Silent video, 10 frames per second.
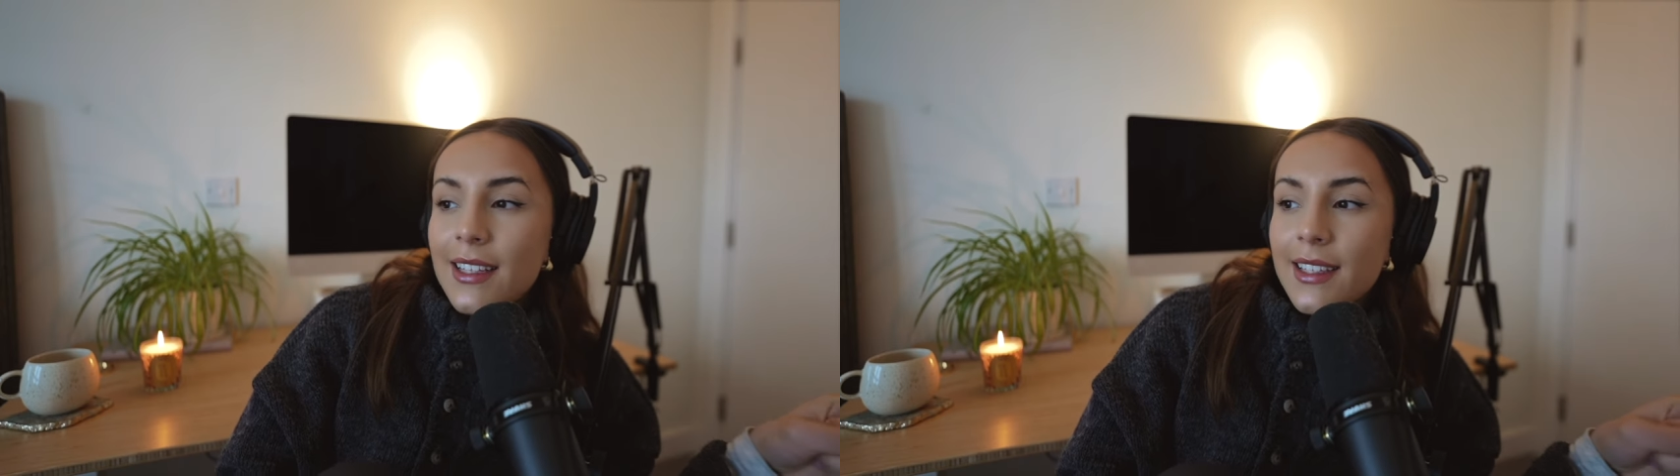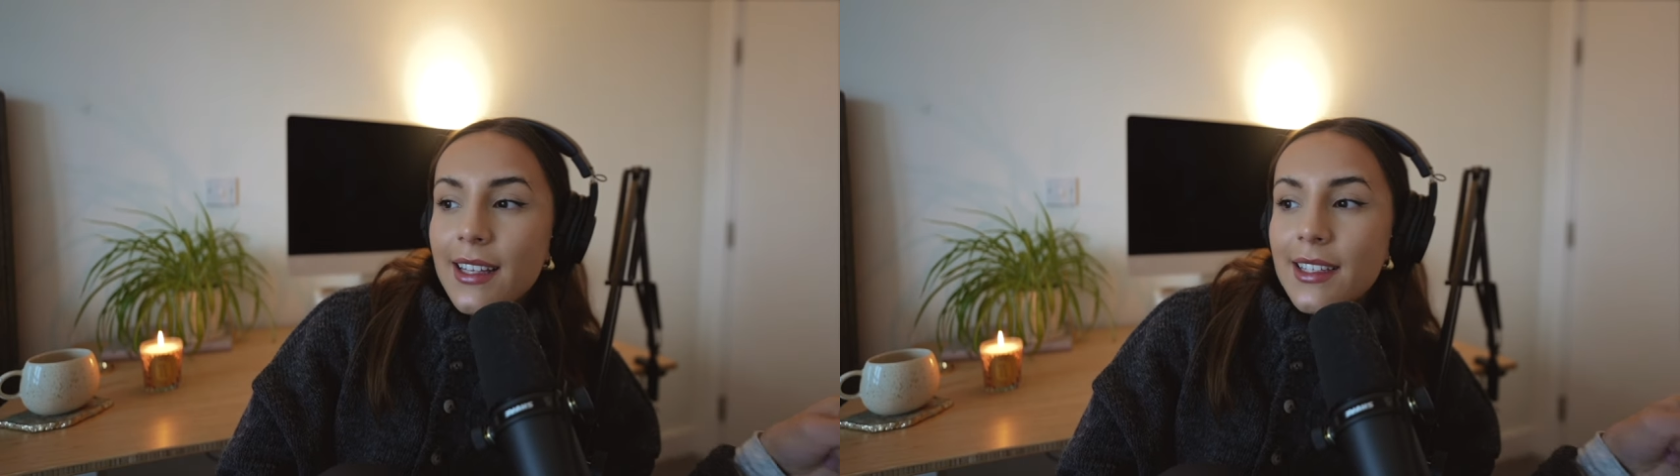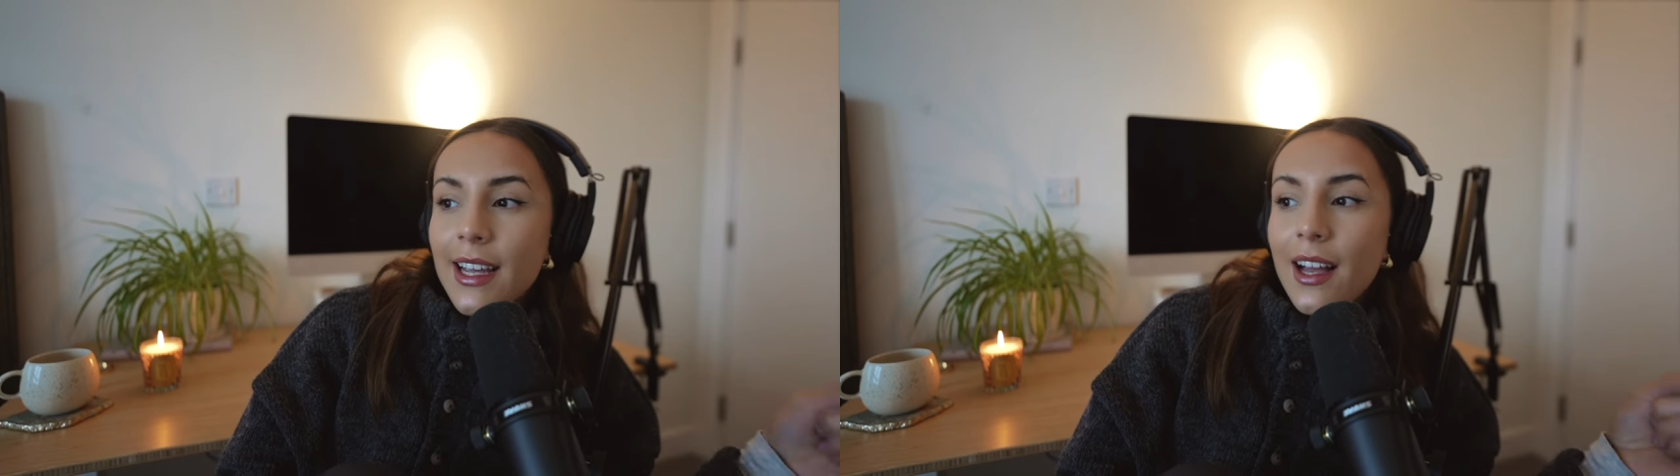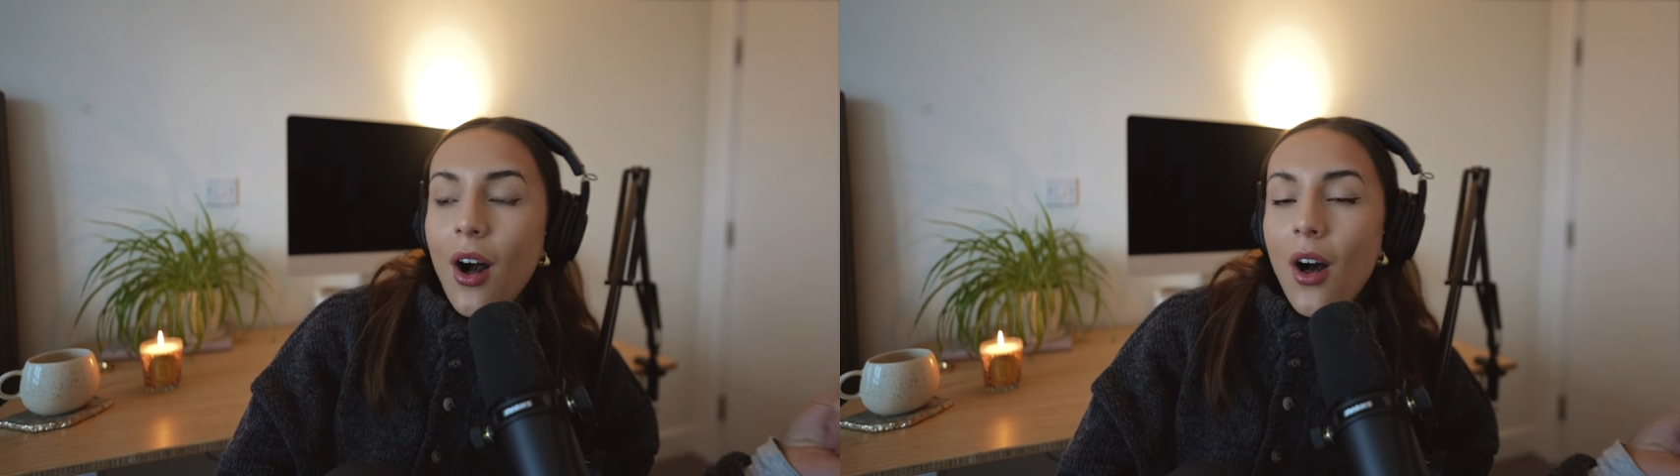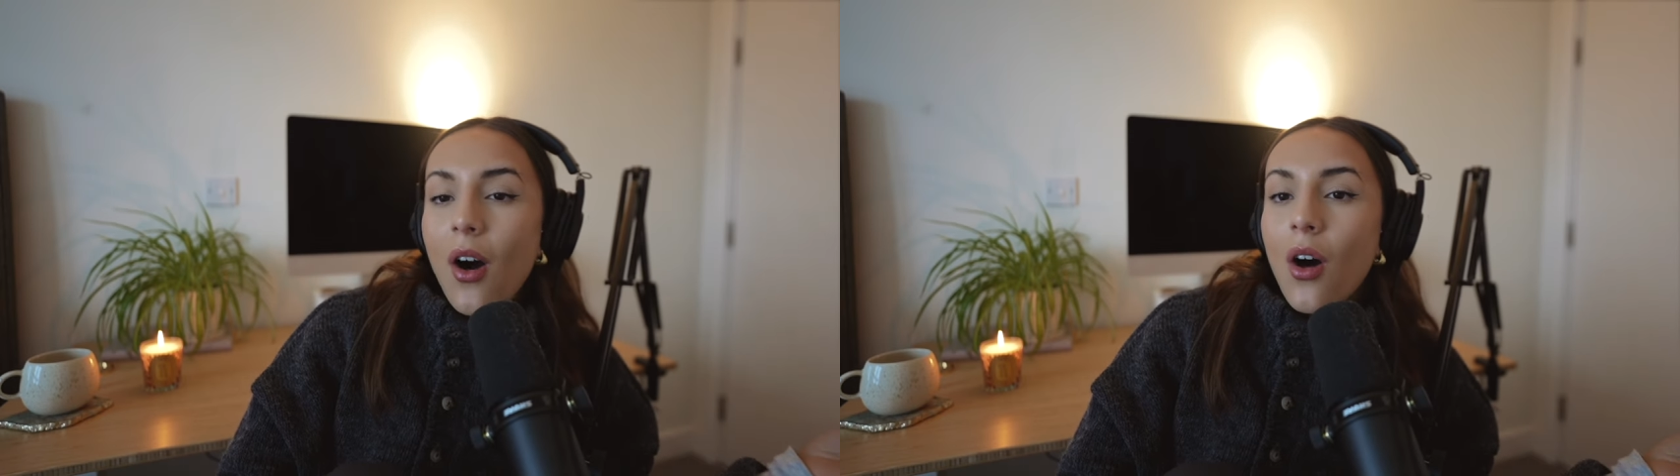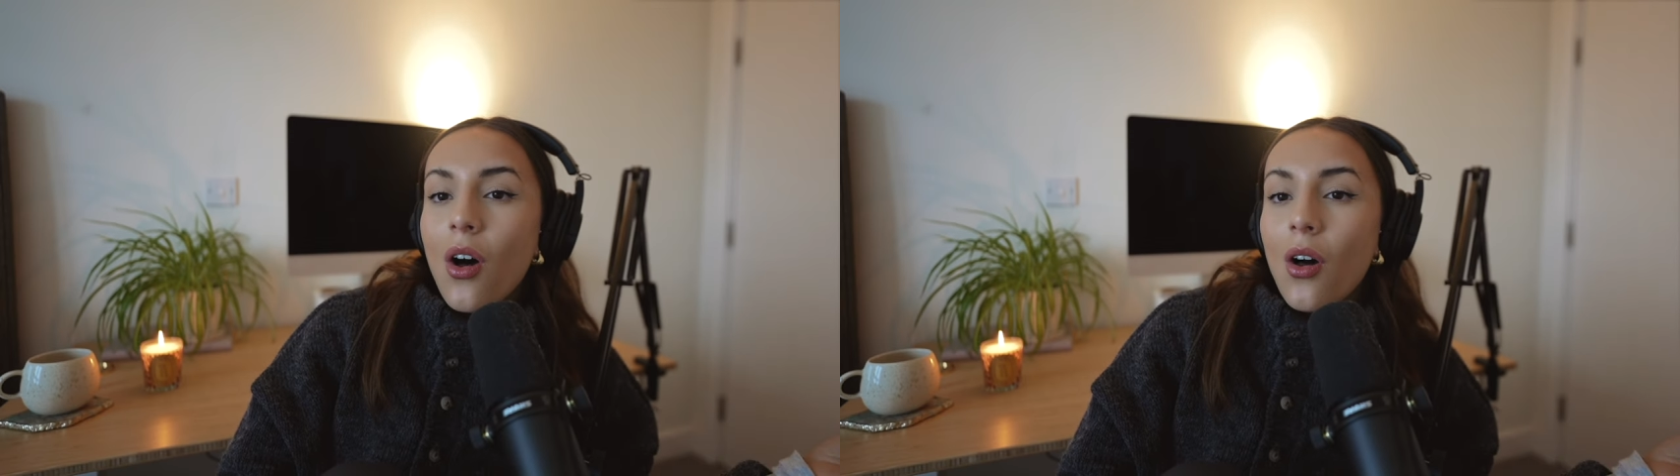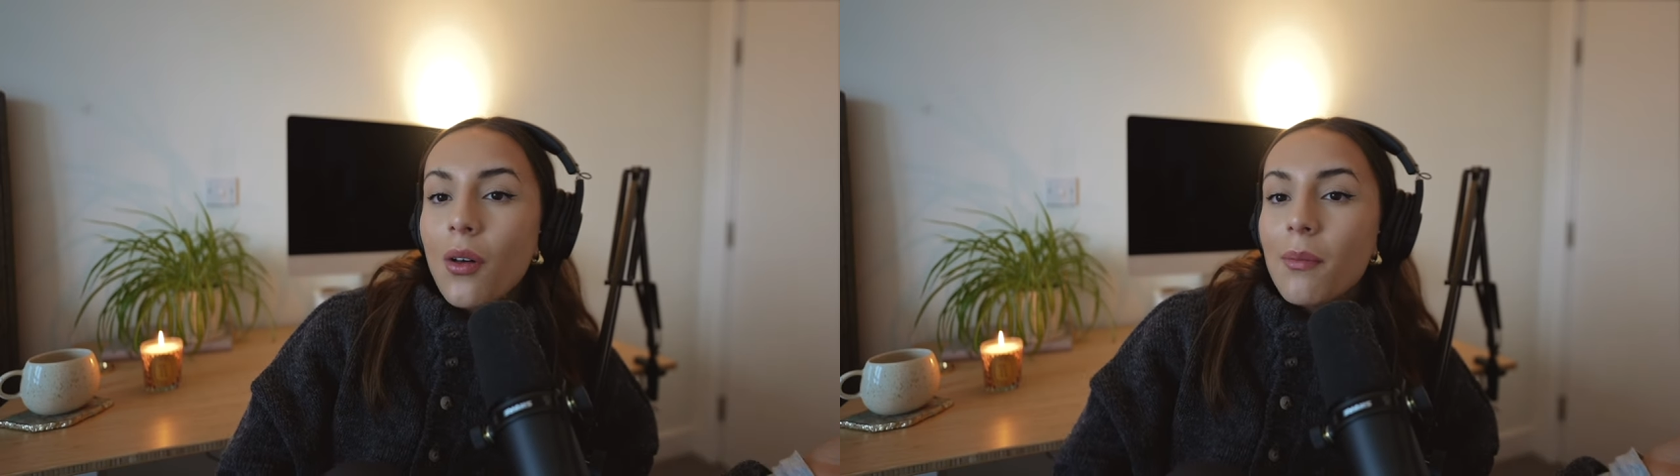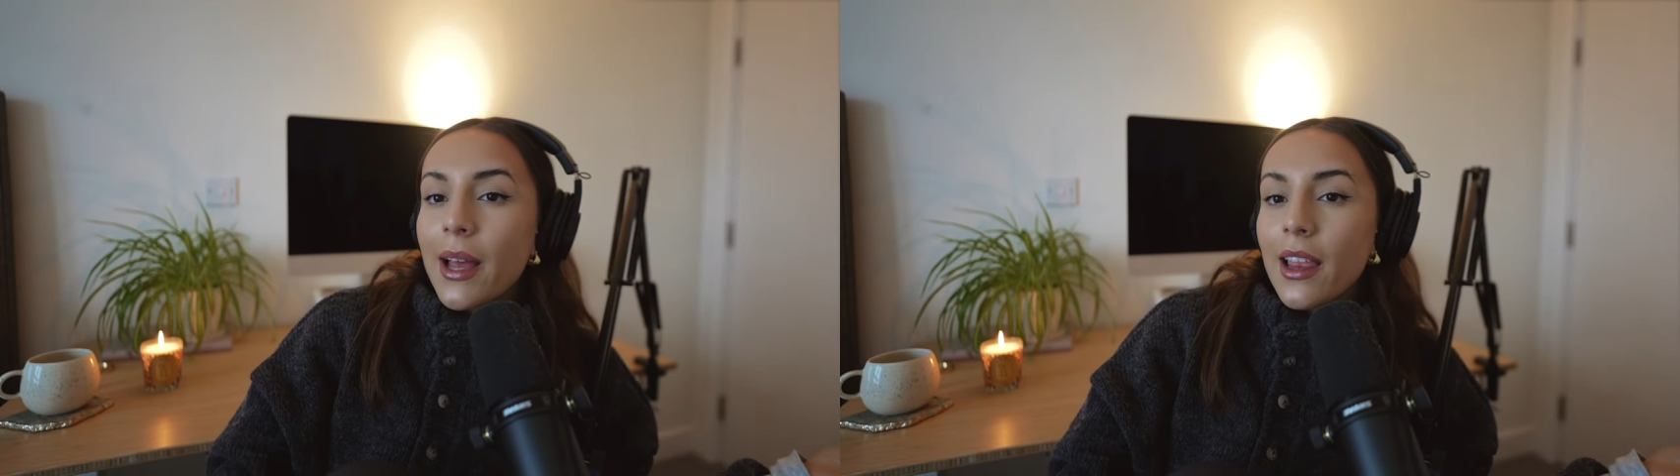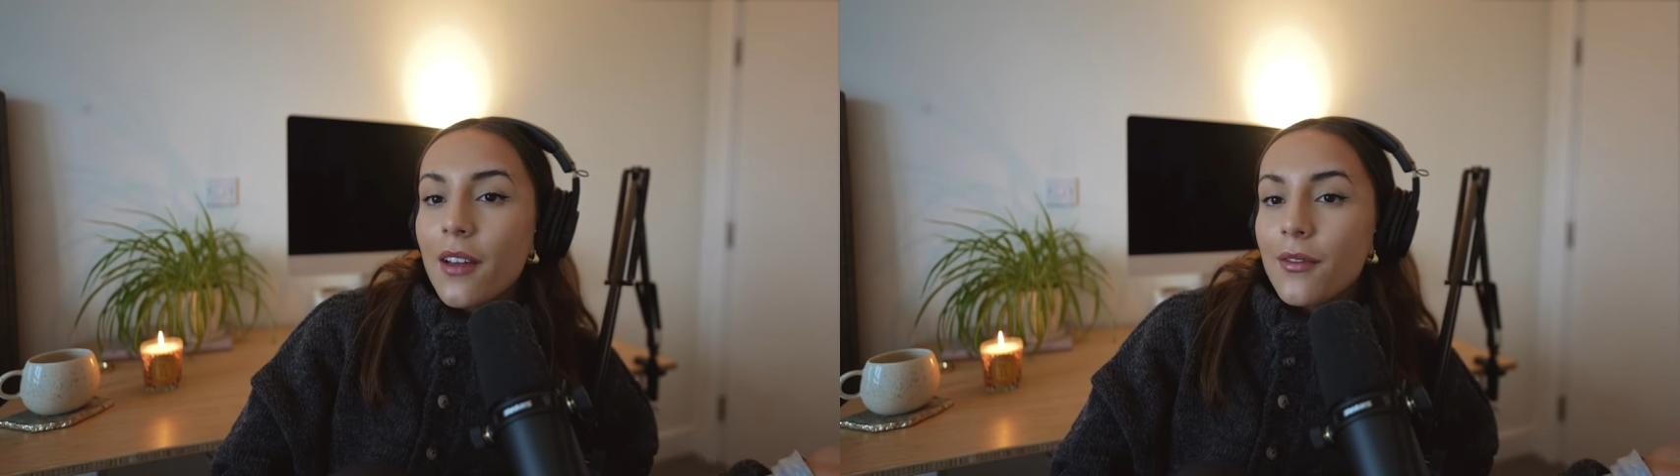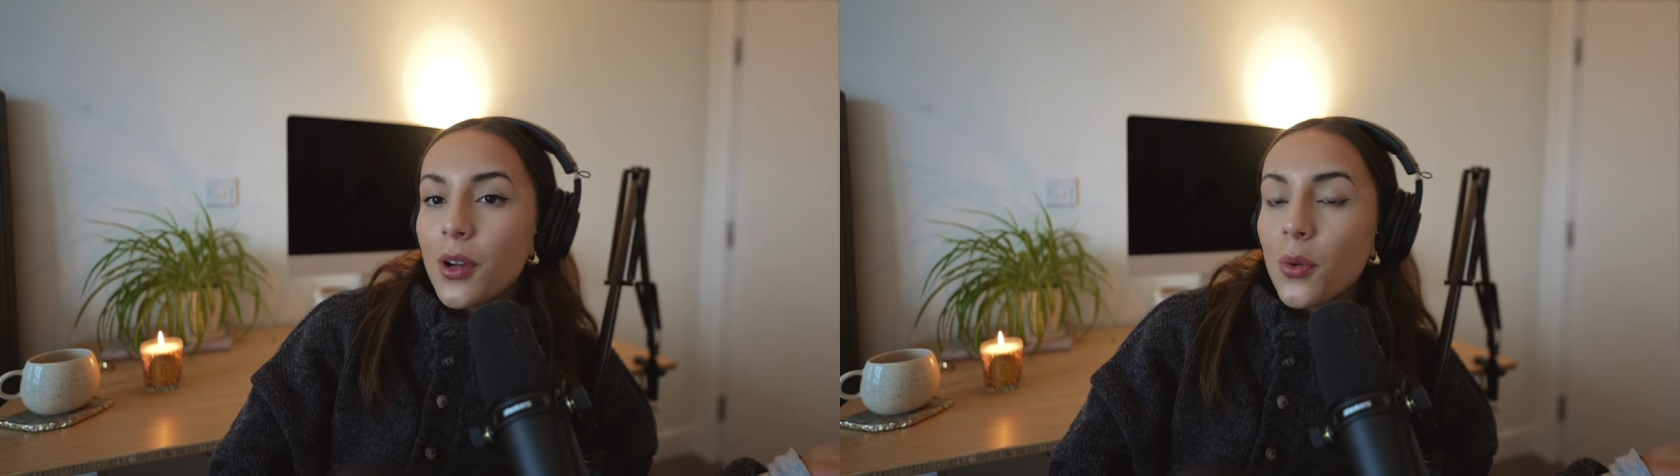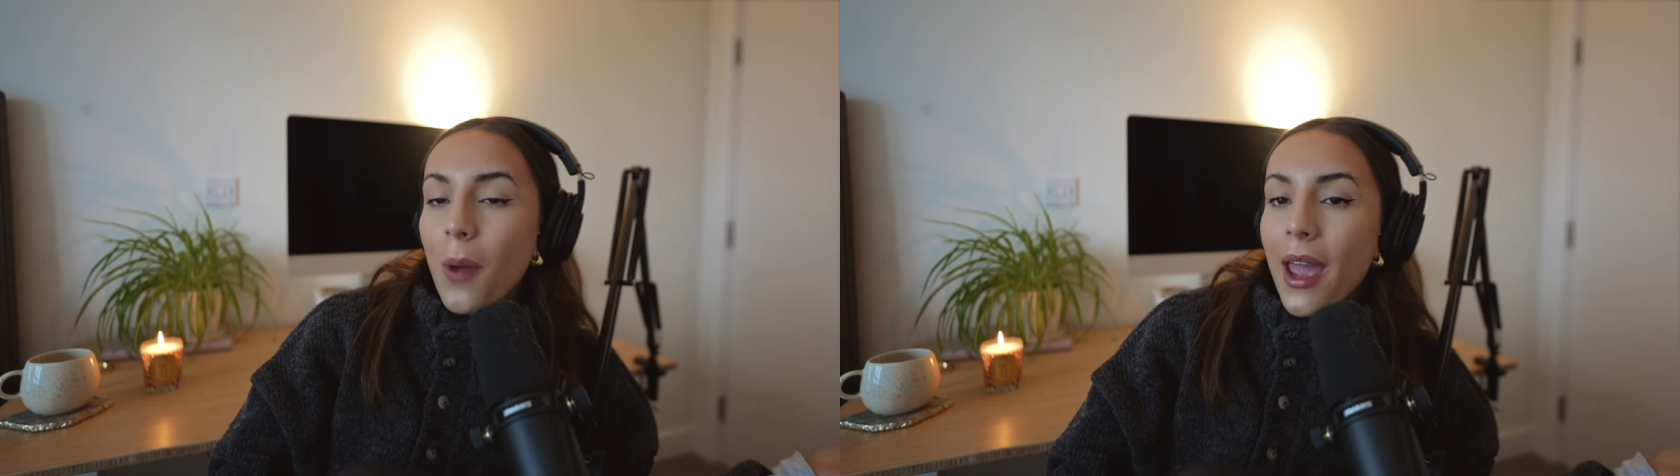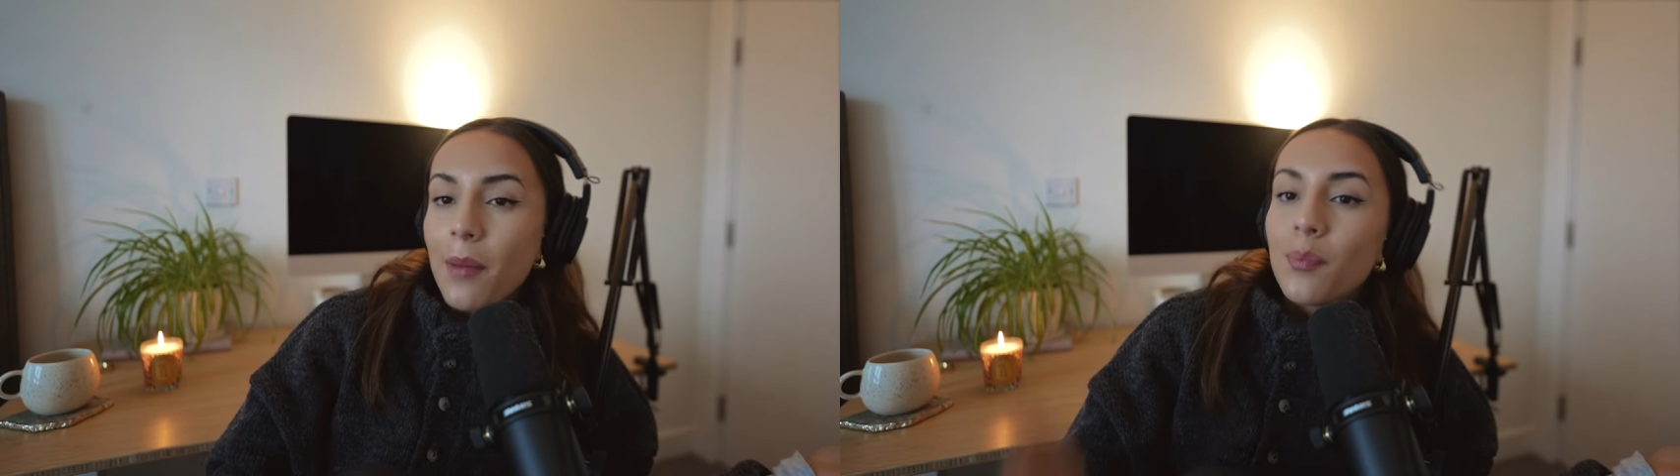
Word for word: sending all my love your way